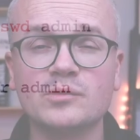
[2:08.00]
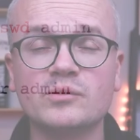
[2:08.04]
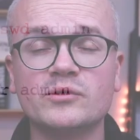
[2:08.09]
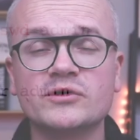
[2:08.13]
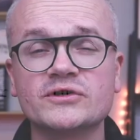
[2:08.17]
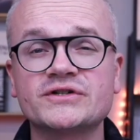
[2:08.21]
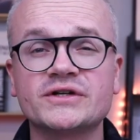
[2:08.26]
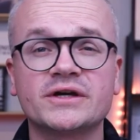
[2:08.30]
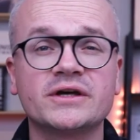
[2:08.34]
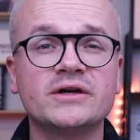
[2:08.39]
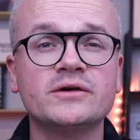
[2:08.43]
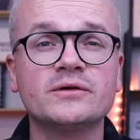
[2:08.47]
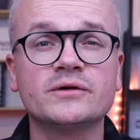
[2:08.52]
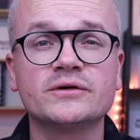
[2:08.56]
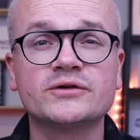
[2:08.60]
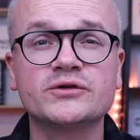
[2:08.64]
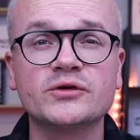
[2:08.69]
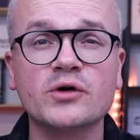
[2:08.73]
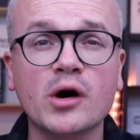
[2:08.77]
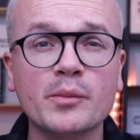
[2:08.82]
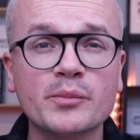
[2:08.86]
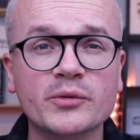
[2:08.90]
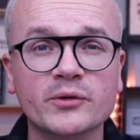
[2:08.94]
more secure
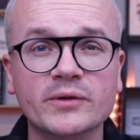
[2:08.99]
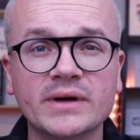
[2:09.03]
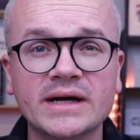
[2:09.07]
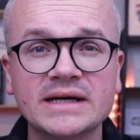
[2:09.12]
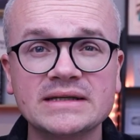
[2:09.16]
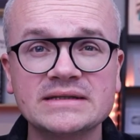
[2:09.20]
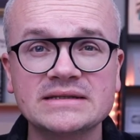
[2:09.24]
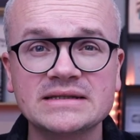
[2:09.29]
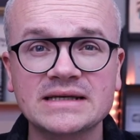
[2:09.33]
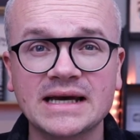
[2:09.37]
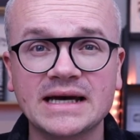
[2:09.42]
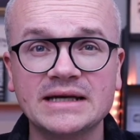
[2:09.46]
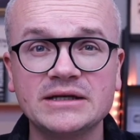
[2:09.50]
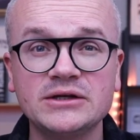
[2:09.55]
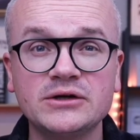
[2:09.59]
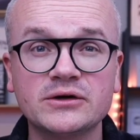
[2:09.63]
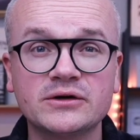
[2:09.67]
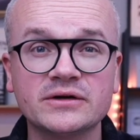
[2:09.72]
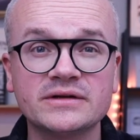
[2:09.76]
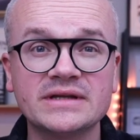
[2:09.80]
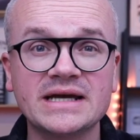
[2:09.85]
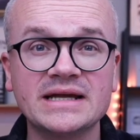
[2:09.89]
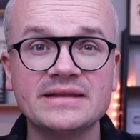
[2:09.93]
to operate and you
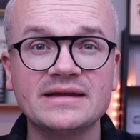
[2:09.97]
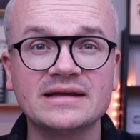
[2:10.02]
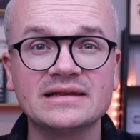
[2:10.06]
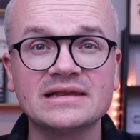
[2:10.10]
can then